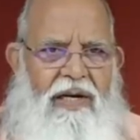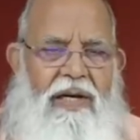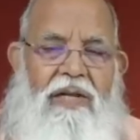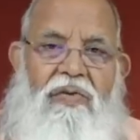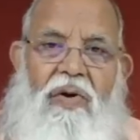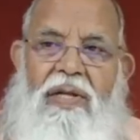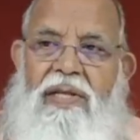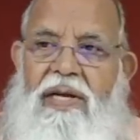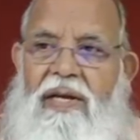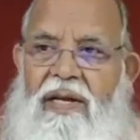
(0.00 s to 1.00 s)
it is called as
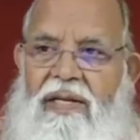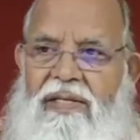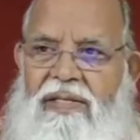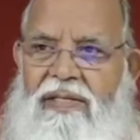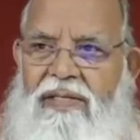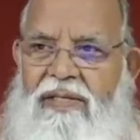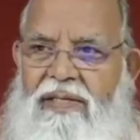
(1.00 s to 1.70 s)
ignorance.